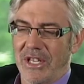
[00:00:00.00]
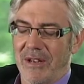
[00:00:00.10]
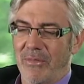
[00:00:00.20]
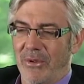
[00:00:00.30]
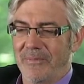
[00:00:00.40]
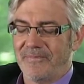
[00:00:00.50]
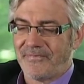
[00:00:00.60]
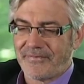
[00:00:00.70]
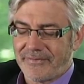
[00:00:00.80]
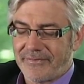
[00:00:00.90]
temple,
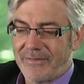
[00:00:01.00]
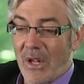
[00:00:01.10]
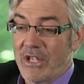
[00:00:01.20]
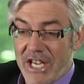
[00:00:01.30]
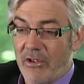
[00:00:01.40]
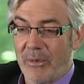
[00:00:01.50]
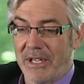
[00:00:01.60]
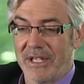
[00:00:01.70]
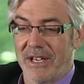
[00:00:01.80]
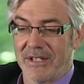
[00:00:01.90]
which
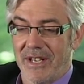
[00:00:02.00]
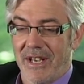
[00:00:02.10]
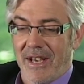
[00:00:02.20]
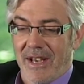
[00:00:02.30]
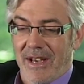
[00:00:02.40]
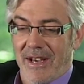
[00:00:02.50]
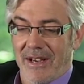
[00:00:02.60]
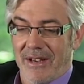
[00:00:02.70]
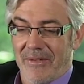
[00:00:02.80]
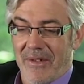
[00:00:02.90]
everybody does.
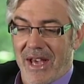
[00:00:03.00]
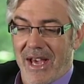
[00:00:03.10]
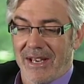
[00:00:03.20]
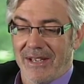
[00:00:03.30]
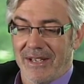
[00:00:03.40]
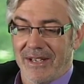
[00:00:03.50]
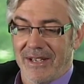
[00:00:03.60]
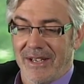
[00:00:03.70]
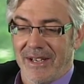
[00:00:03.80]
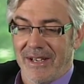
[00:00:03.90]
Uh, and uh,
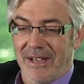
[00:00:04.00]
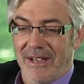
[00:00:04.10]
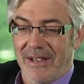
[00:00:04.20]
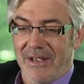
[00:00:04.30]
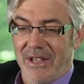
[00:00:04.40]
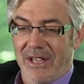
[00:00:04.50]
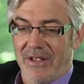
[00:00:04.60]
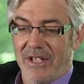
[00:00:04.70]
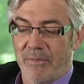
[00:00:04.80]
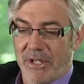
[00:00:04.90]

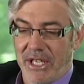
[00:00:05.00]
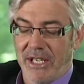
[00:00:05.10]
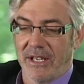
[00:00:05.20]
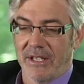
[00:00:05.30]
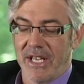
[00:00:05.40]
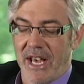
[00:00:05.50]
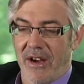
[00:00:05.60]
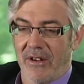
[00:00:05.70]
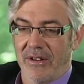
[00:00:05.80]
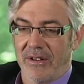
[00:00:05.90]
this particular
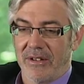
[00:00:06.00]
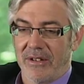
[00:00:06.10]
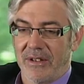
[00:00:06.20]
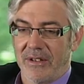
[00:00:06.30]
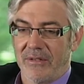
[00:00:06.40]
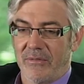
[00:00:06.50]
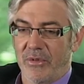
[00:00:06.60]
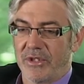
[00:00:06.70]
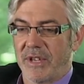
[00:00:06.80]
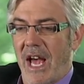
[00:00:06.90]
town
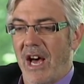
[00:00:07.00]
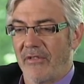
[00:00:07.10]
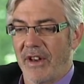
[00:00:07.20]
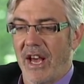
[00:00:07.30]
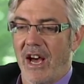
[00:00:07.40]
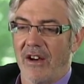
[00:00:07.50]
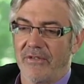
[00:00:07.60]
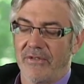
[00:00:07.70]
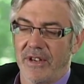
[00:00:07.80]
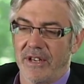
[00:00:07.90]
was half and
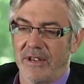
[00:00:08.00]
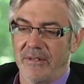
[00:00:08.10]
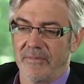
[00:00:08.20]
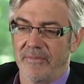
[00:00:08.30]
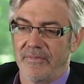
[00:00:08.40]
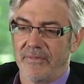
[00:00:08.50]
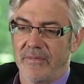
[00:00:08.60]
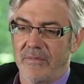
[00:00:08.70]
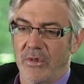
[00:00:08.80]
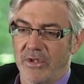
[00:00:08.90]
half um,
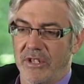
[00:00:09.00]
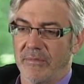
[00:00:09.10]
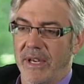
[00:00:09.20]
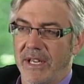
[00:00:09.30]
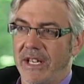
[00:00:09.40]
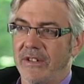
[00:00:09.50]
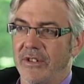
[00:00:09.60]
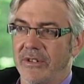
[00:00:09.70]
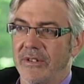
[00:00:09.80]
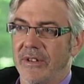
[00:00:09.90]
Muslim and Hindu.